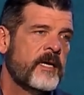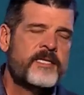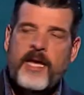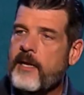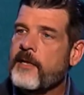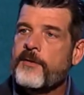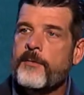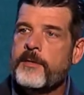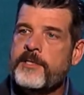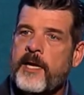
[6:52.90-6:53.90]
It's kind of like the
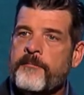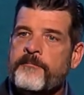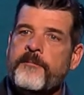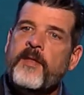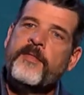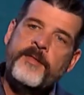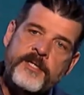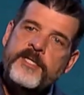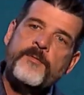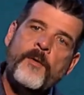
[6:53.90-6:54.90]
Lord saying,
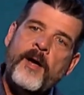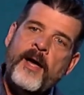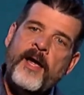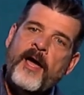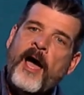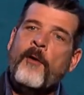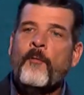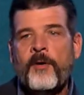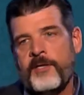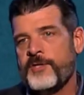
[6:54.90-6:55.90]
this is why I
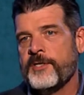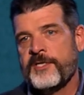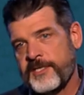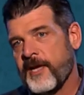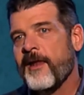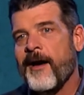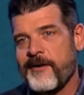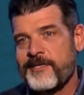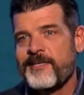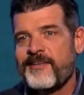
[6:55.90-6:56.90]
wanted you to sell
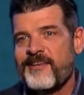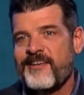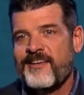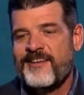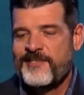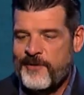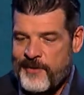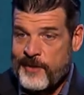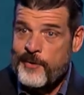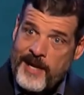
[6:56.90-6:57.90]
out, so
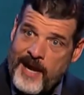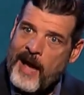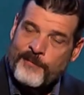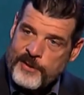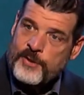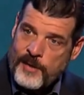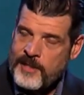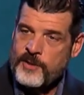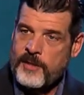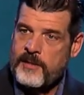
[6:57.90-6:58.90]
that you could have this
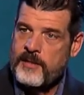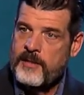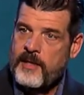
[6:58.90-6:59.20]
treasure.